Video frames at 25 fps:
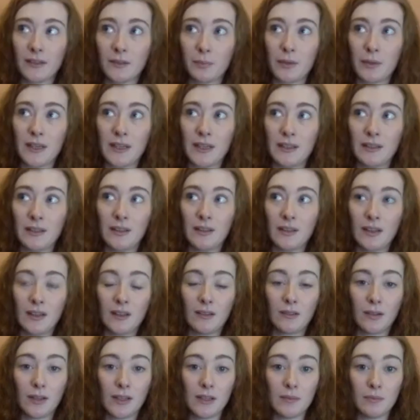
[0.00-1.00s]
been
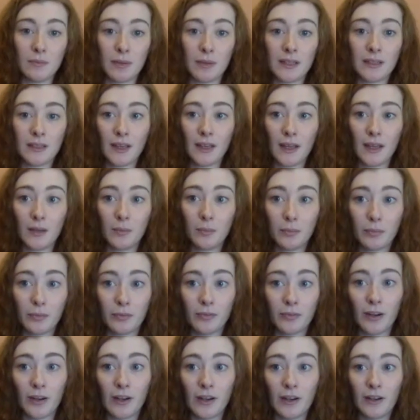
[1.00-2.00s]
a really big help
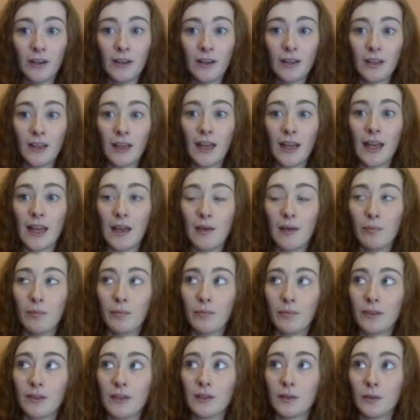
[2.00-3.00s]
for
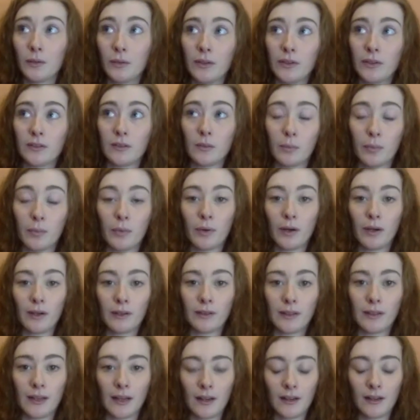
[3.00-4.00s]
you know, the
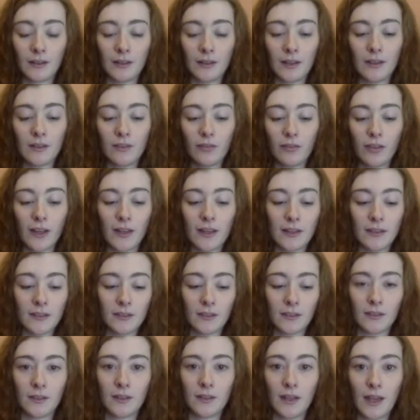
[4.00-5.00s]
support there and the
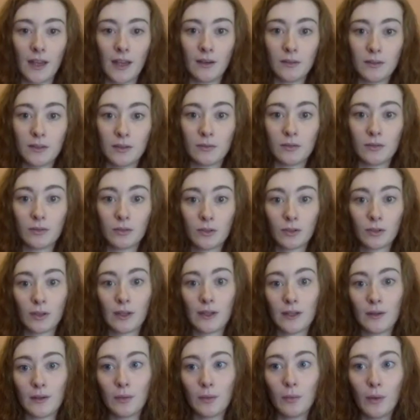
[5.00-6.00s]
advice on how to,
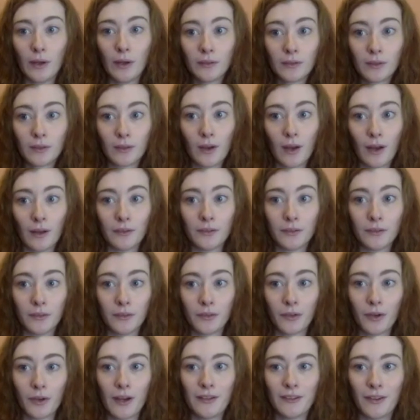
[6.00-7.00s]
you know, what to
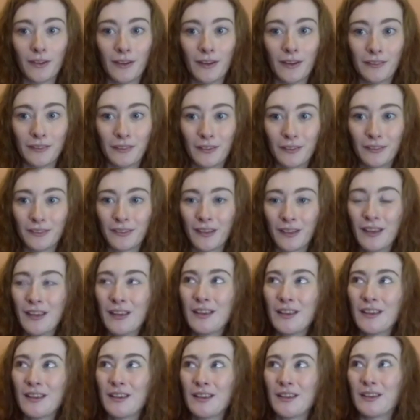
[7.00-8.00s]
concentrate on, because
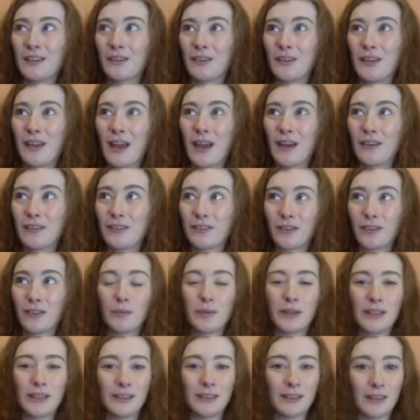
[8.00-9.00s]
you know, you have so
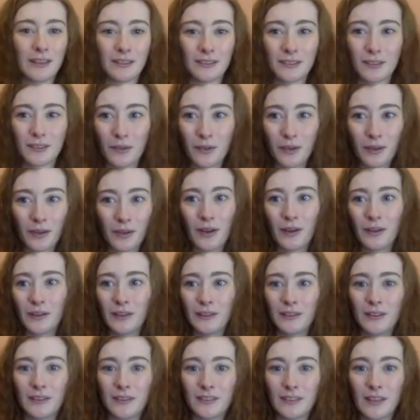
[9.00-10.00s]
many things going on
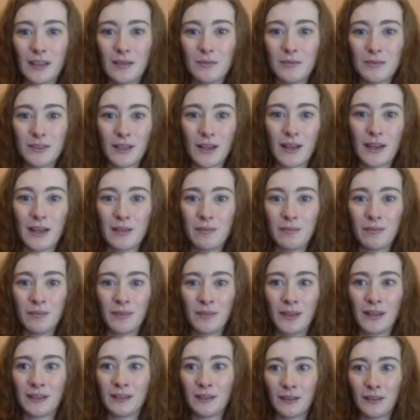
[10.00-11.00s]
at the same time.
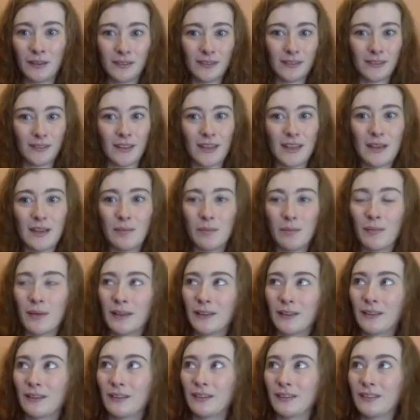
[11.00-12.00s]
Like there's team,
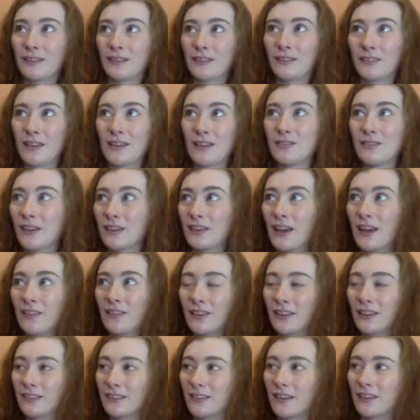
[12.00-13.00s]
and there's team
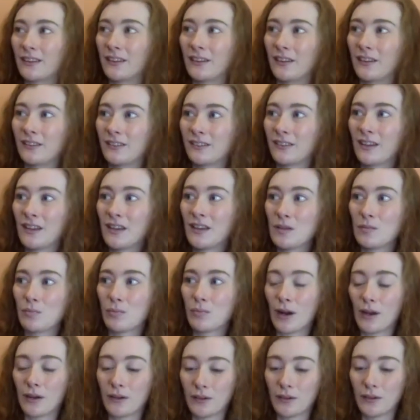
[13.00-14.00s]
dynamics, and there's
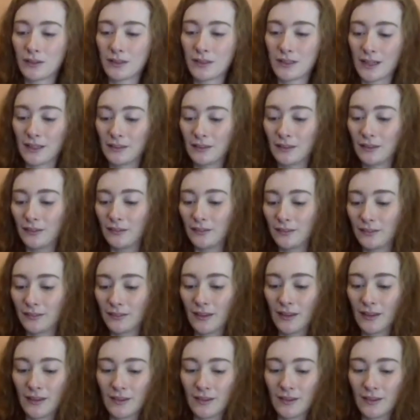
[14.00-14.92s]
product, and there's